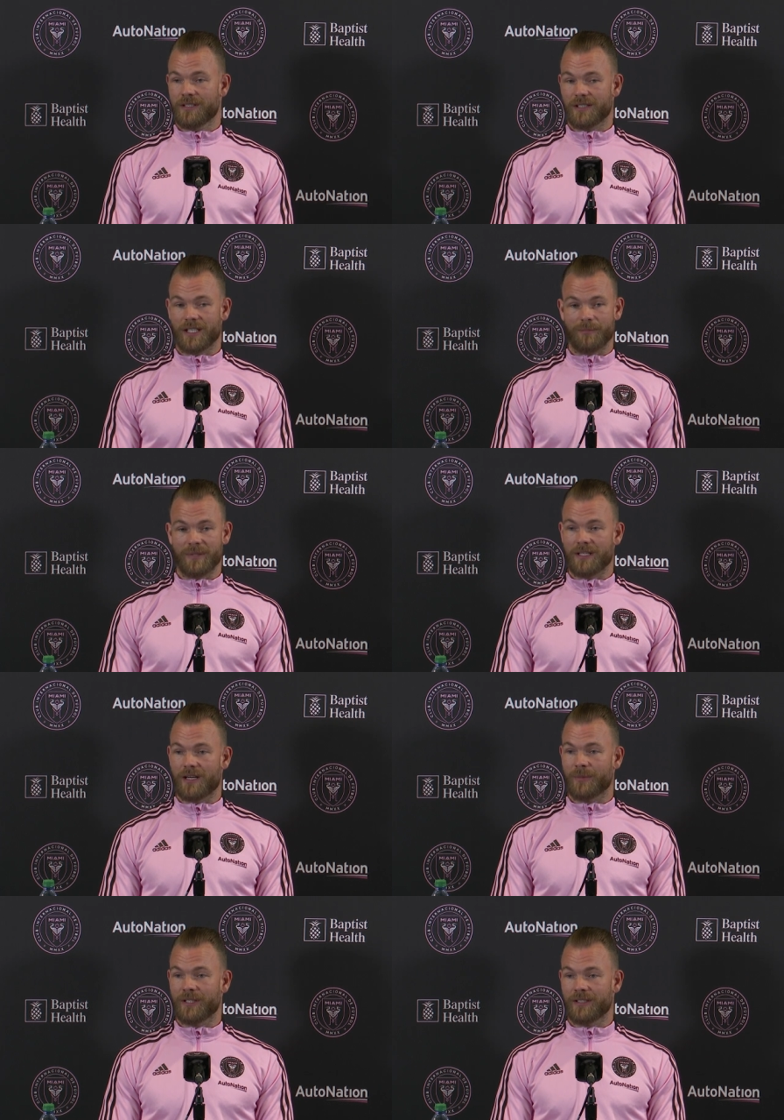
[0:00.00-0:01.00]
like be
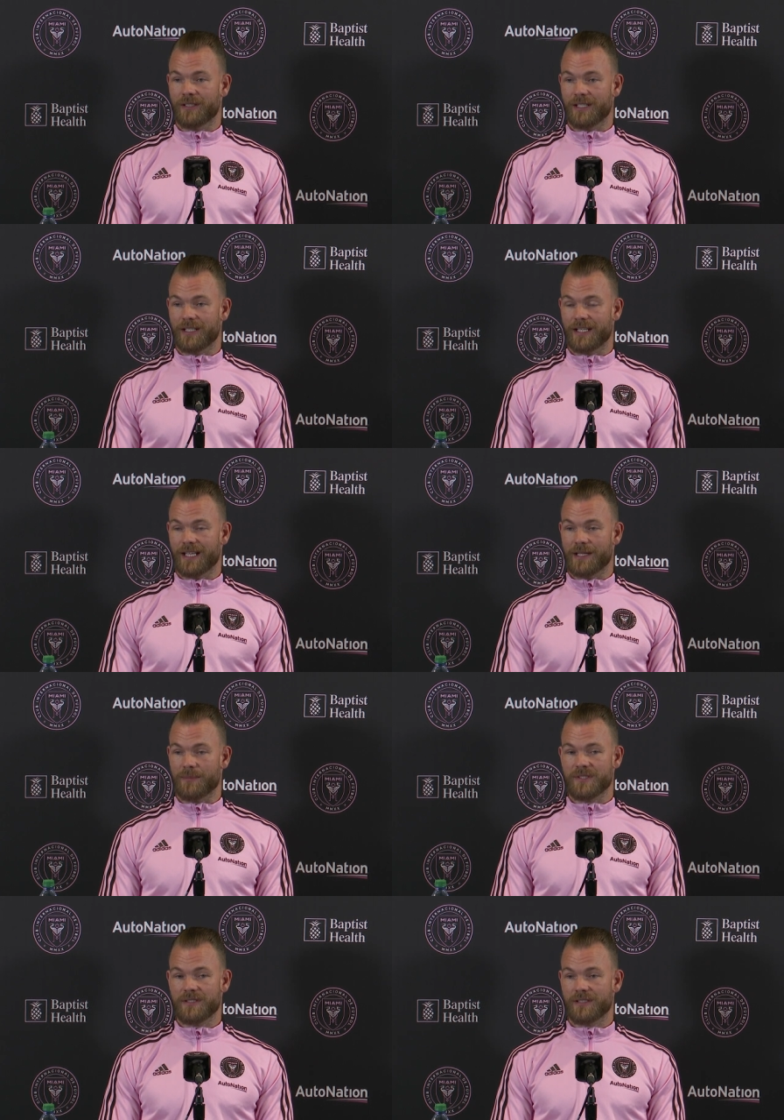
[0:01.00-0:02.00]
dominant in the
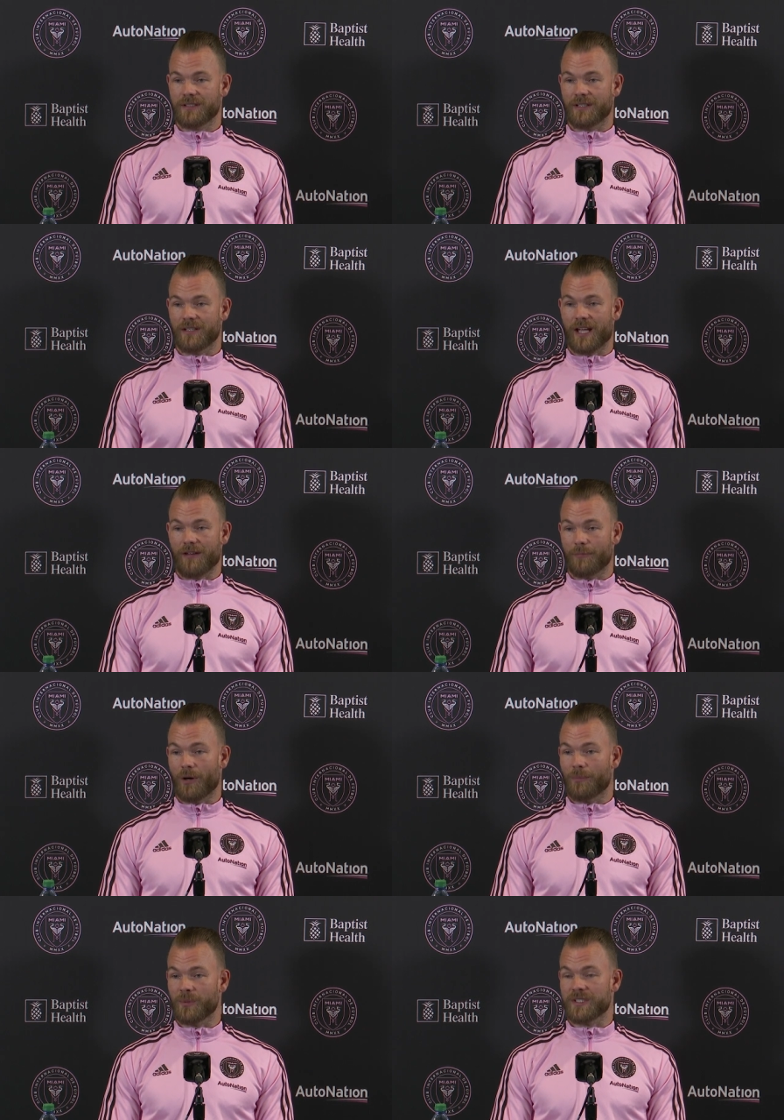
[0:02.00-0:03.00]
games, have
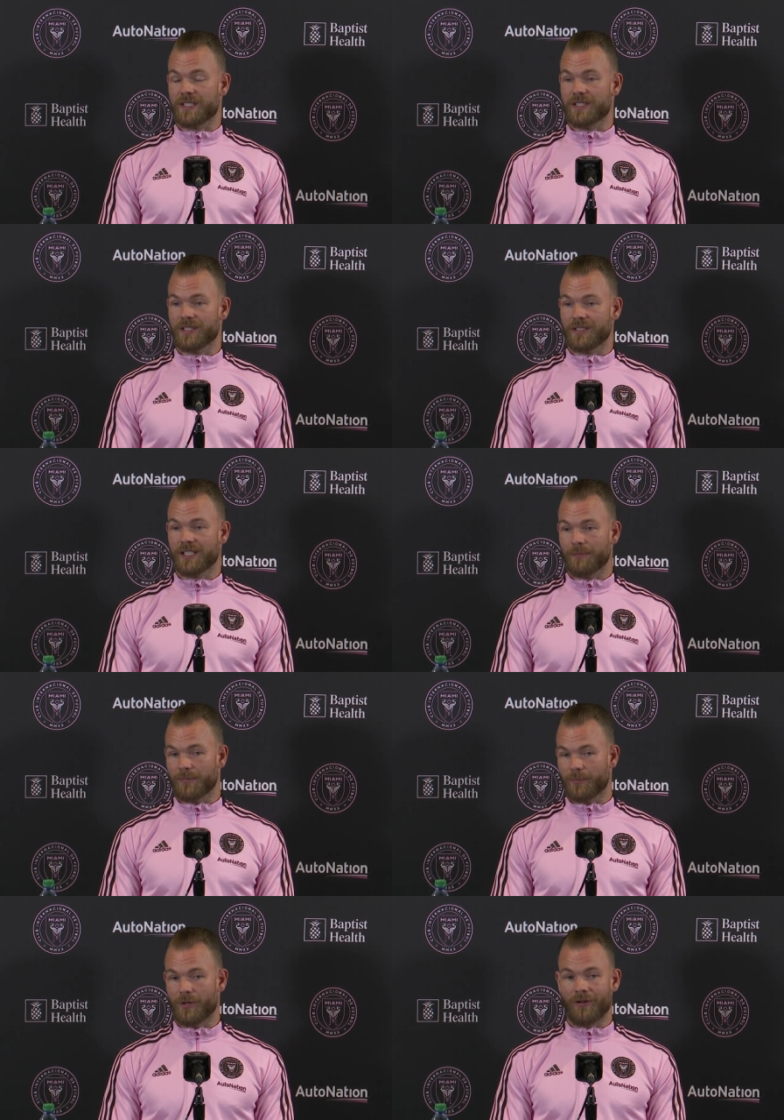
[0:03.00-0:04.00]
ball position, keep
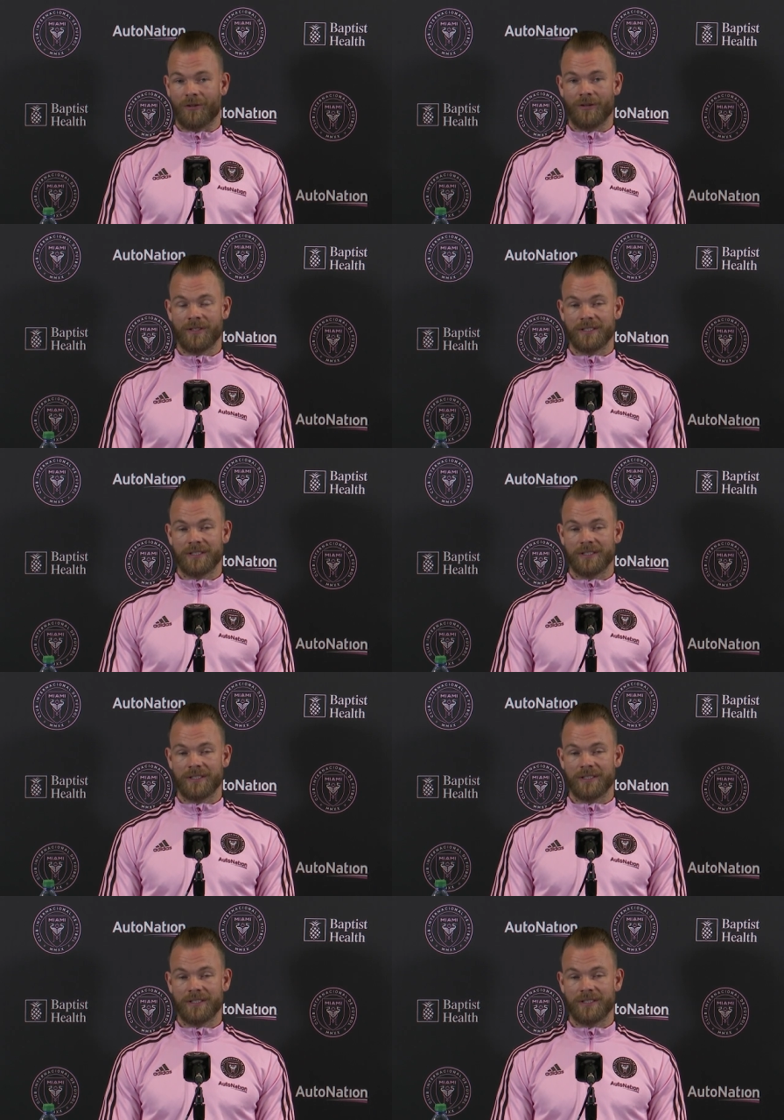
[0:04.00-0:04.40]
the ball.